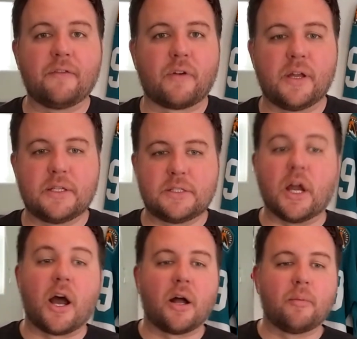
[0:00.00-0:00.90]
for his
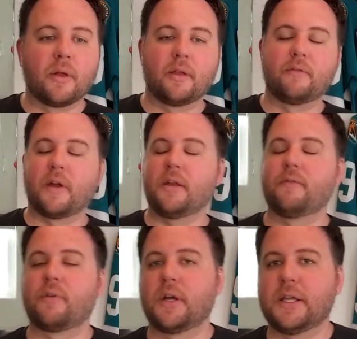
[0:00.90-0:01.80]
job and fighting
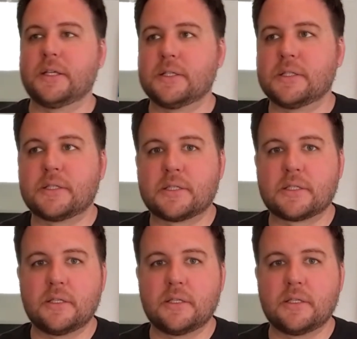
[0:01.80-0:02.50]
for his,